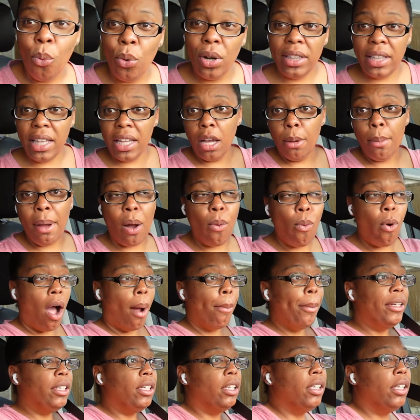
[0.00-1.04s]
One thing about
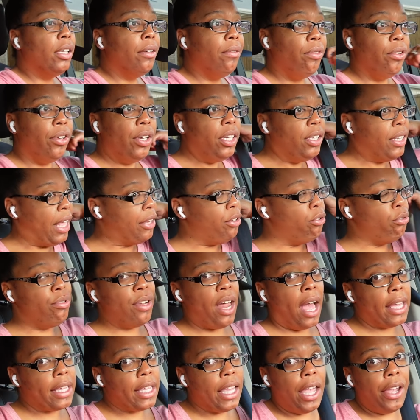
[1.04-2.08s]
Walmart delivery, they do
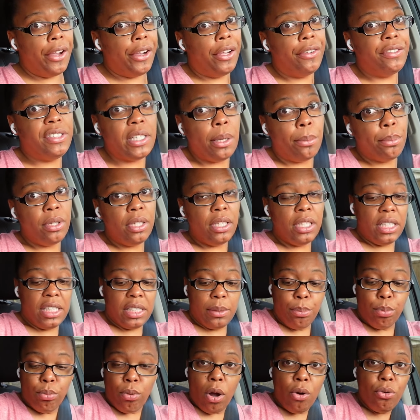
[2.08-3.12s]
not care if something is
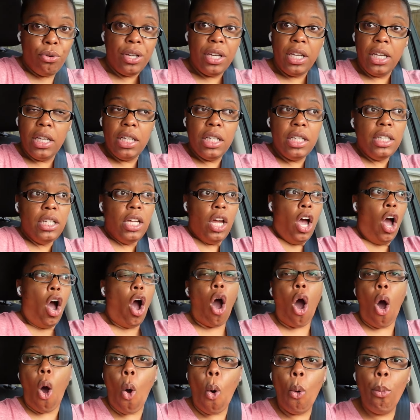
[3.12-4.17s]
broken,
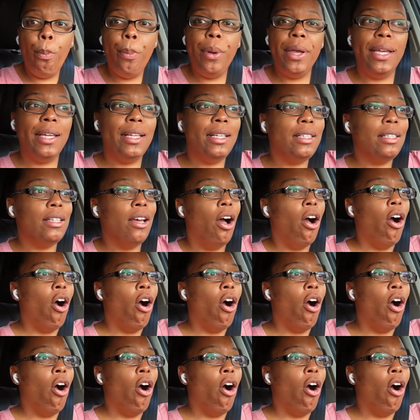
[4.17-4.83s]
open,